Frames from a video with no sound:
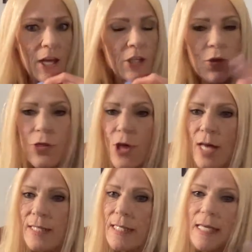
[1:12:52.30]
So
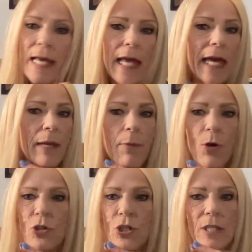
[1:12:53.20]
thoughts and
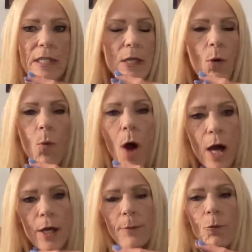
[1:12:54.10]
emotions,
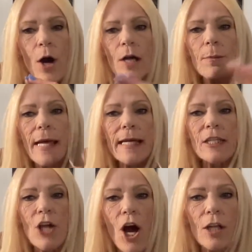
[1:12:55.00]
walk them like a
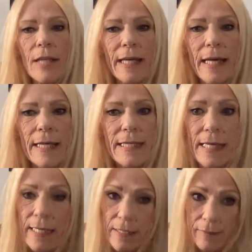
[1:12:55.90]
dog, like I
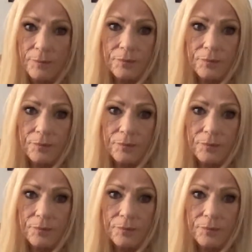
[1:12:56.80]
said.